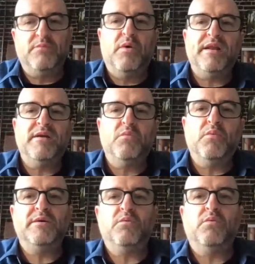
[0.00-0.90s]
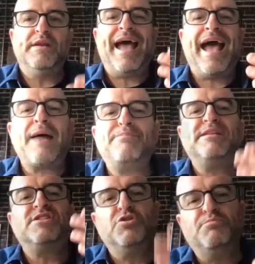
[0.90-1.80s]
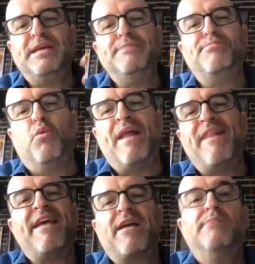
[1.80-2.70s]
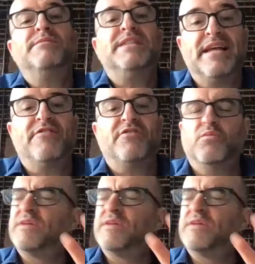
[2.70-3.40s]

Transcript: and what happens to people when they come together,